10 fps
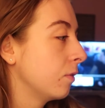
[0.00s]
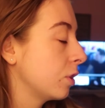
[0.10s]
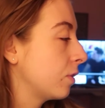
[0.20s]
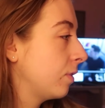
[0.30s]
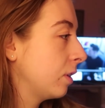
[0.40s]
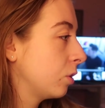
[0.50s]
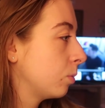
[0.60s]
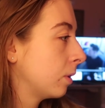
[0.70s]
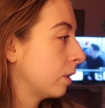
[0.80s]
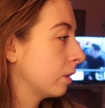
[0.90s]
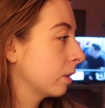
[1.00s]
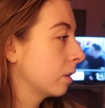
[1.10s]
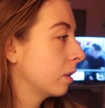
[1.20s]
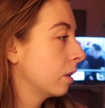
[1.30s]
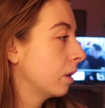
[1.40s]
Just finished
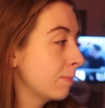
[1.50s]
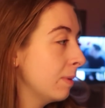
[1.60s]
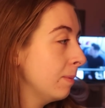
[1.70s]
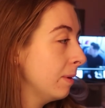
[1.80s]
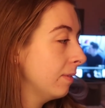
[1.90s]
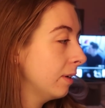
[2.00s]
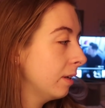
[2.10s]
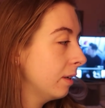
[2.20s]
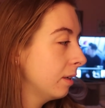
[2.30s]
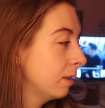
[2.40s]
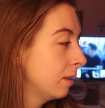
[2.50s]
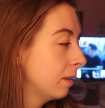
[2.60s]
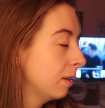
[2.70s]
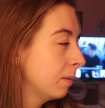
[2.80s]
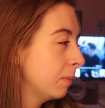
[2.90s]
work. It's been a
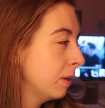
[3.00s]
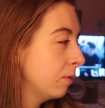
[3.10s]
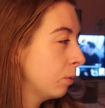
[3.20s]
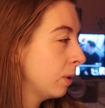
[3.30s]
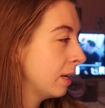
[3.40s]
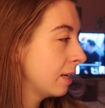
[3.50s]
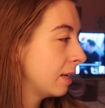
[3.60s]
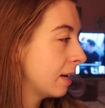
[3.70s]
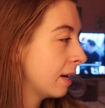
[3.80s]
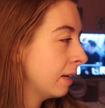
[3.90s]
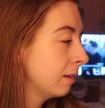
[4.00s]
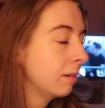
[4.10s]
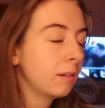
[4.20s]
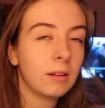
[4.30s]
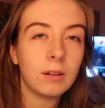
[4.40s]
bit of a weird day.
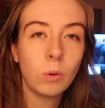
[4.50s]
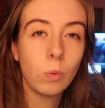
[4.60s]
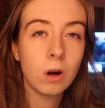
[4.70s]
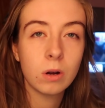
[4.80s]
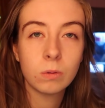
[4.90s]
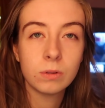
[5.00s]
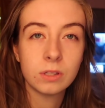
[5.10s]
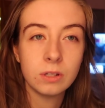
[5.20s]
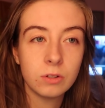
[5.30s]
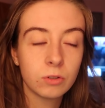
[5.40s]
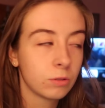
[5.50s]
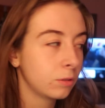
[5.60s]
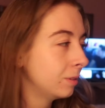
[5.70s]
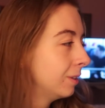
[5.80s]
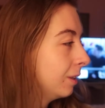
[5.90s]
Work was
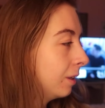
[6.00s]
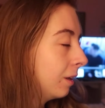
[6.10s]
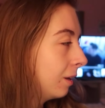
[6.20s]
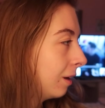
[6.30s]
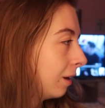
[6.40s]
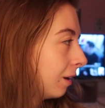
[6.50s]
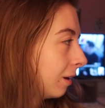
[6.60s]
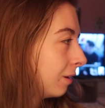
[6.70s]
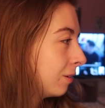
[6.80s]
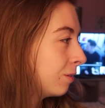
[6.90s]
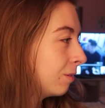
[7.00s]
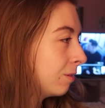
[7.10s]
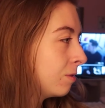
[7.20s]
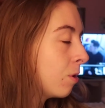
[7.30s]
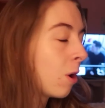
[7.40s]
neutral.
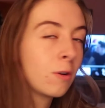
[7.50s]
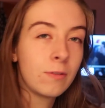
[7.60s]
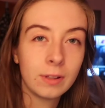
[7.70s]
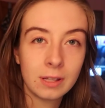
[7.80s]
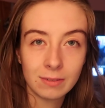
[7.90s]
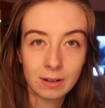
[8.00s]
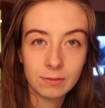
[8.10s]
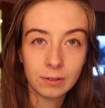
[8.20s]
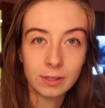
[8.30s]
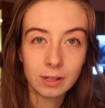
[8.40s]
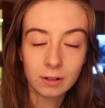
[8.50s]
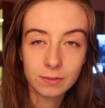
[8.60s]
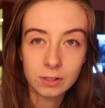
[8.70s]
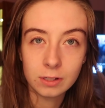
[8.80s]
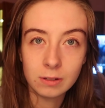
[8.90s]
Not overly eventful in the
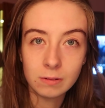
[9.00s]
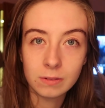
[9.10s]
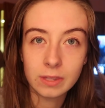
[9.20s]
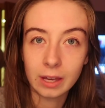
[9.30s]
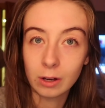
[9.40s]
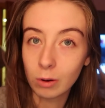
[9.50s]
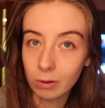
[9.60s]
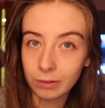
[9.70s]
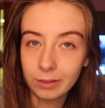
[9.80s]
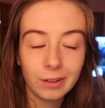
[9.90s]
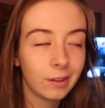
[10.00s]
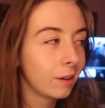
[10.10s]
afternoon, thank God.